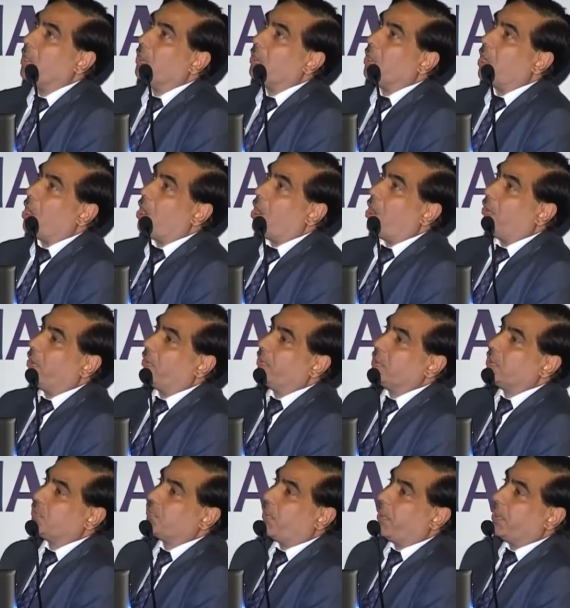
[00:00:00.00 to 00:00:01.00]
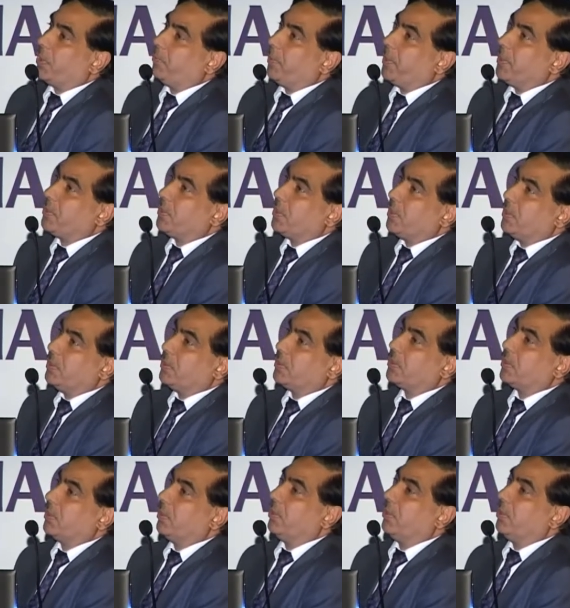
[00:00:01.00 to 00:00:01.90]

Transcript: Now, out of these 40 patients,